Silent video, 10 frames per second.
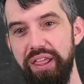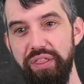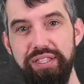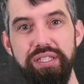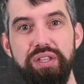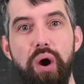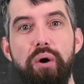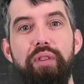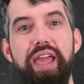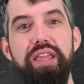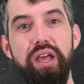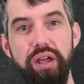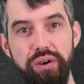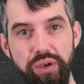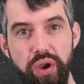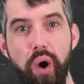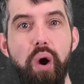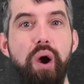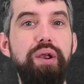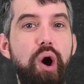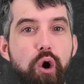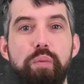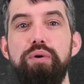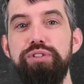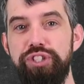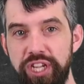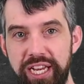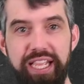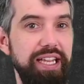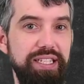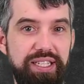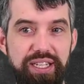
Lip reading: This is called a non-homogeneous